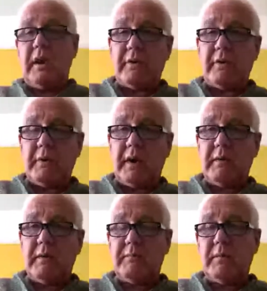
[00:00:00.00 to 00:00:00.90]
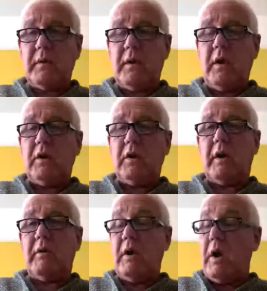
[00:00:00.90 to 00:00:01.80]
in less than a week,
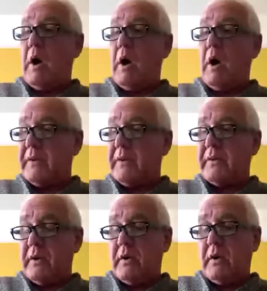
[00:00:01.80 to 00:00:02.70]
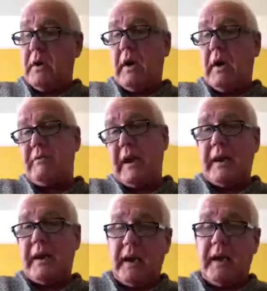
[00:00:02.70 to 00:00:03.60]
you know. But every
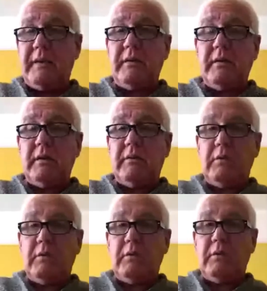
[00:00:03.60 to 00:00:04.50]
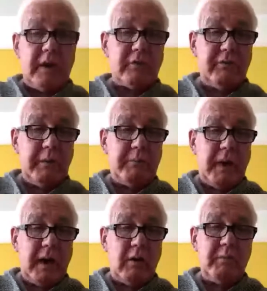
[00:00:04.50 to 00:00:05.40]
now and again, if you want an extra
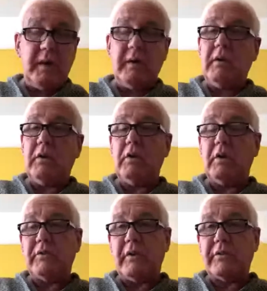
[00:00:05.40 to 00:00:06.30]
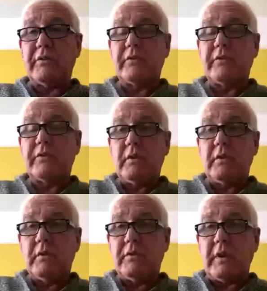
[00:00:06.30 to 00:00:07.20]
feedback comment, you could just
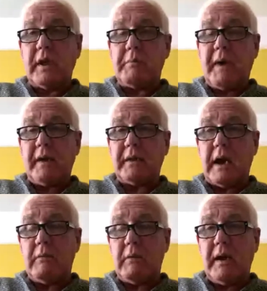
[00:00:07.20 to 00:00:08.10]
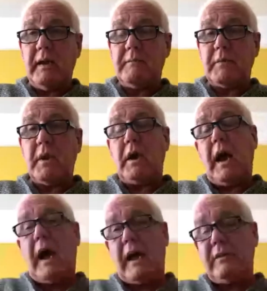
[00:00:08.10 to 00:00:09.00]
sling £1 our way
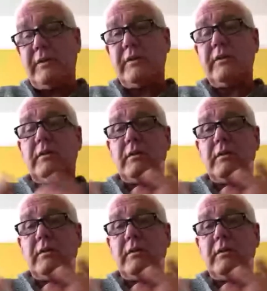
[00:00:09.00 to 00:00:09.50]
and